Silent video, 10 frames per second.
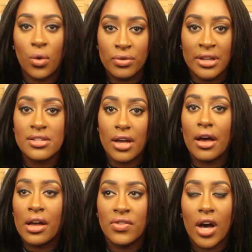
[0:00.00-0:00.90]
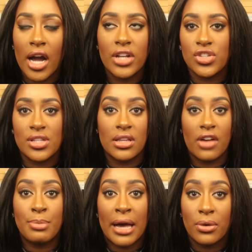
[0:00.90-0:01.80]
on this earth. I just
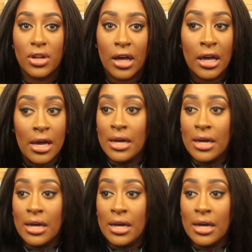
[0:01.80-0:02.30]
love powder.